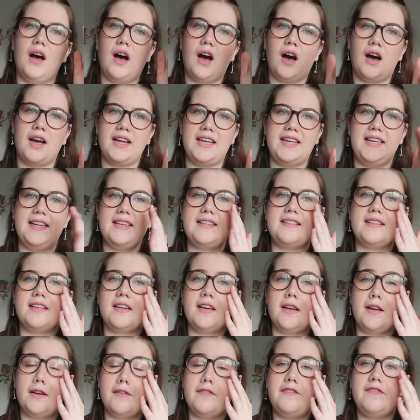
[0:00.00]
I need
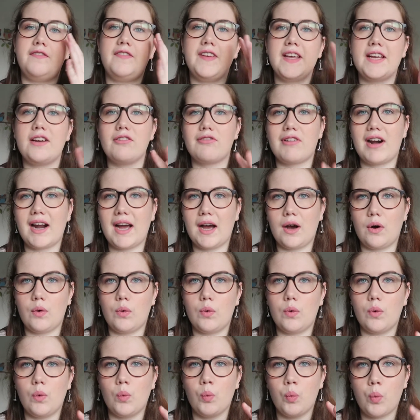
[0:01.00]
to figure
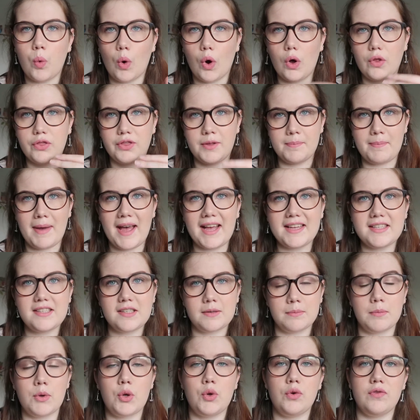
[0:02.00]
out what the best
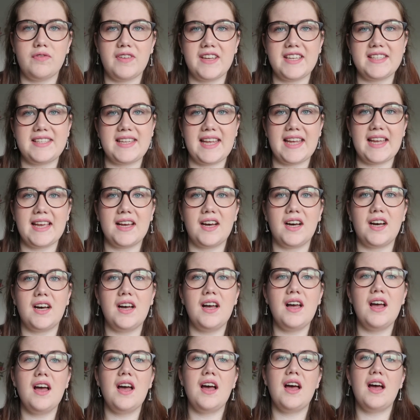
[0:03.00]
move is here.
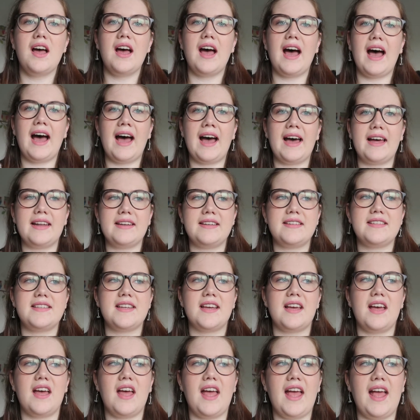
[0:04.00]
And
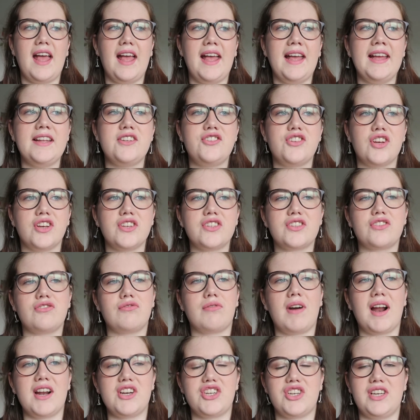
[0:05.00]
it does
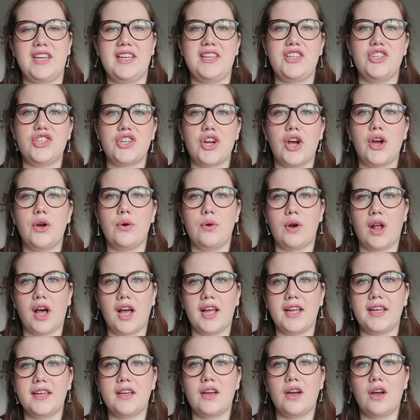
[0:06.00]
gradually show
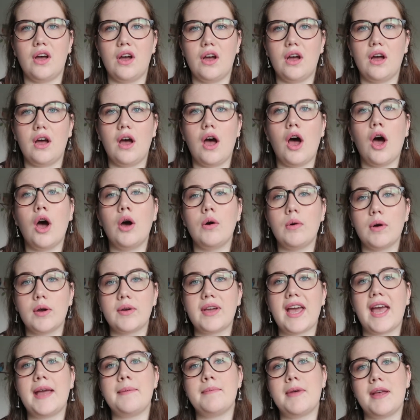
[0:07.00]
like, oh,
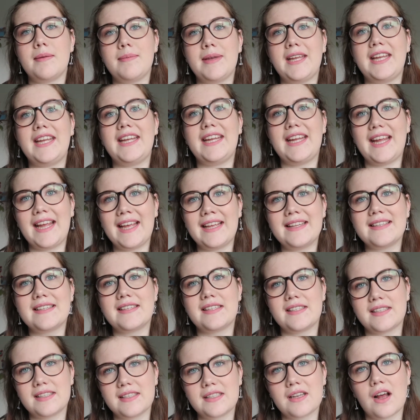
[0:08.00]
okay, maybe he is
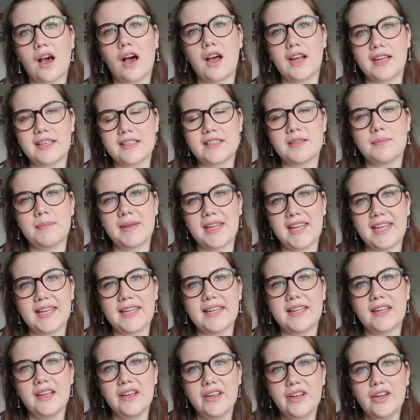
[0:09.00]
starting to
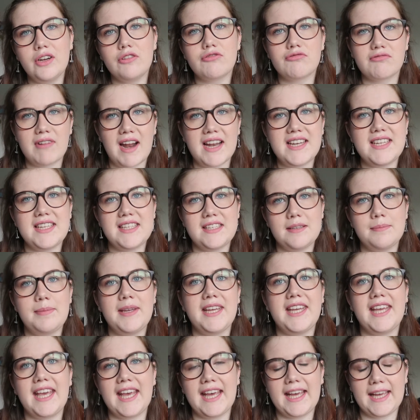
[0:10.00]
be ready to be
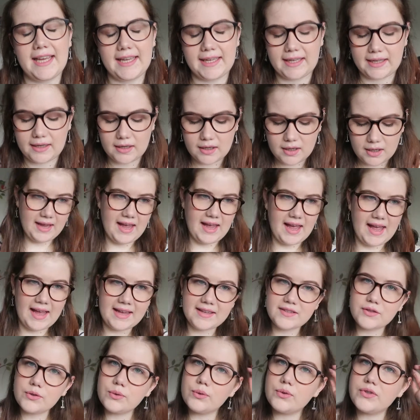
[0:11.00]
king.
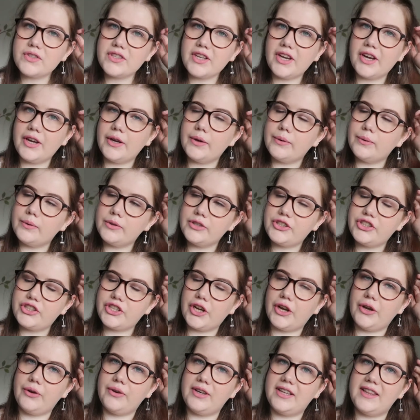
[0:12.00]
It's also
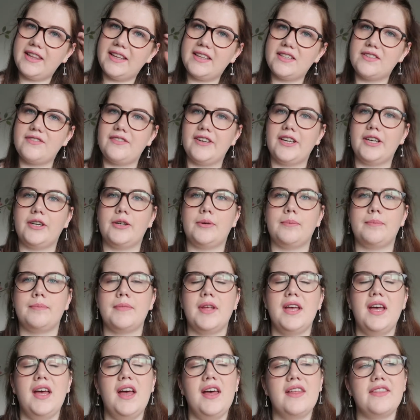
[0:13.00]
shown in this film
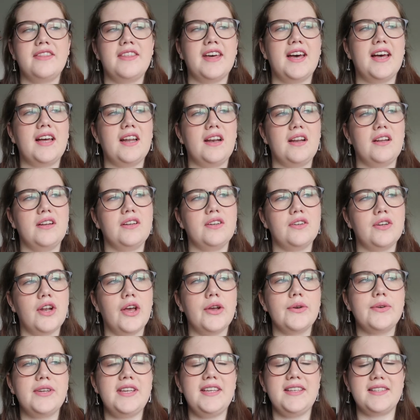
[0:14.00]
that
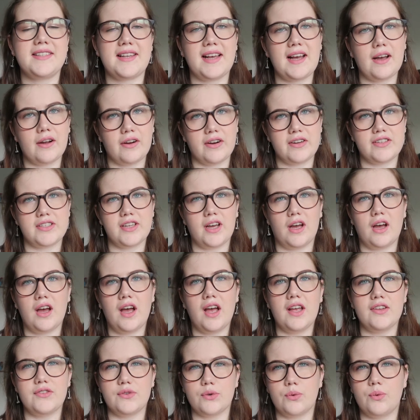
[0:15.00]
Loki's character
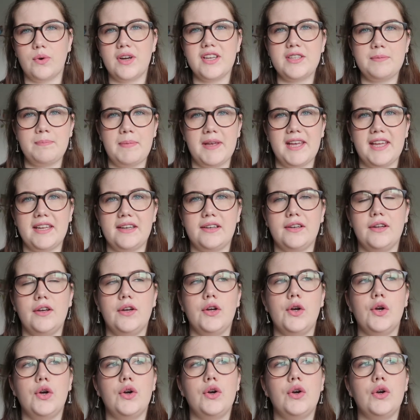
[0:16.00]
has always been
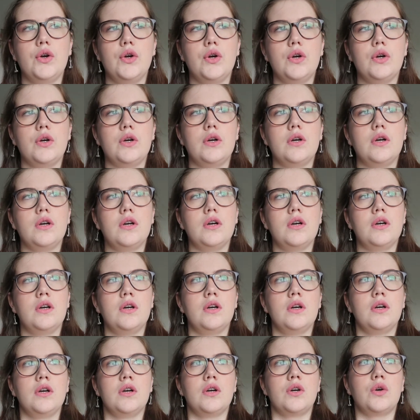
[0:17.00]

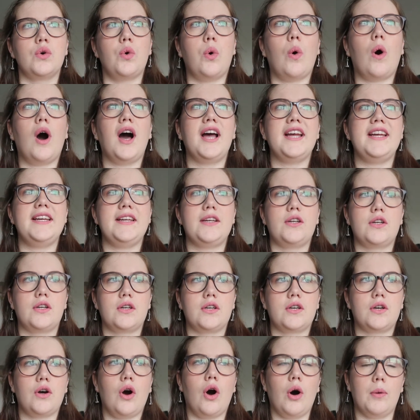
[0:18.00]
quite
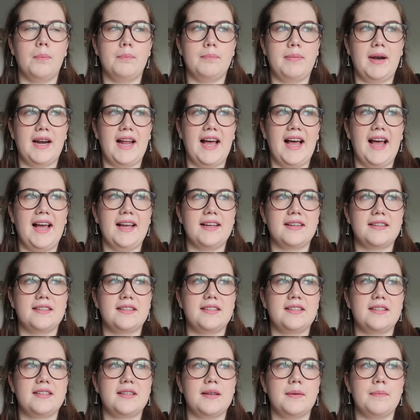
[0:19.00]

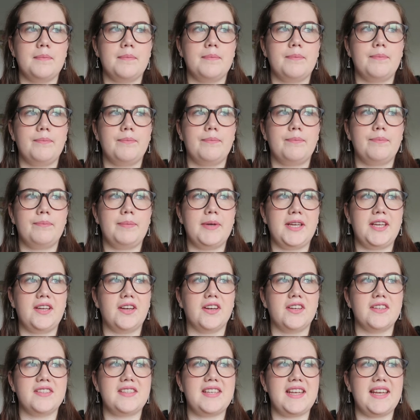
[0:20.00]
complex
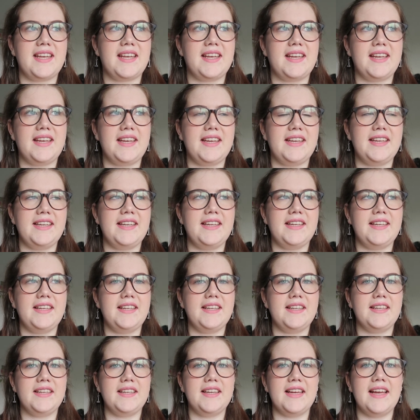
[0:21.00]
because
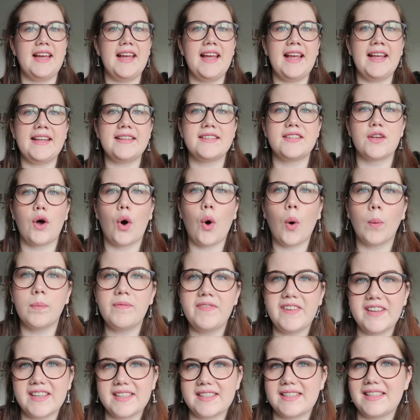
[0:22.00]
he is
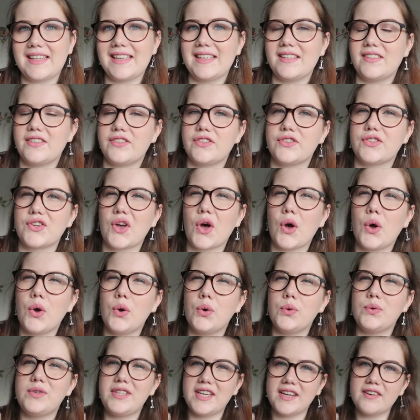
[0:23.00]
obviously
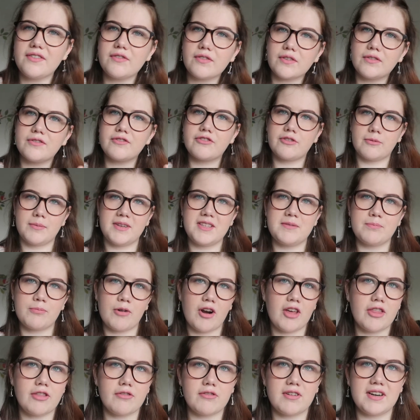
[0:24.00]
so different from his
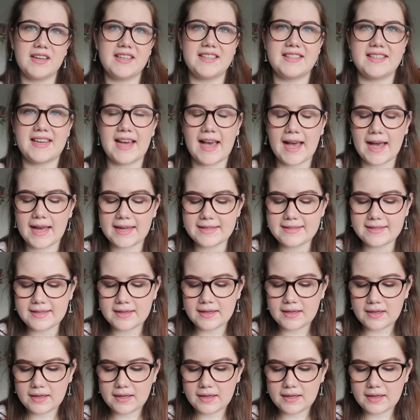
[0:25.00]
brother and his dad.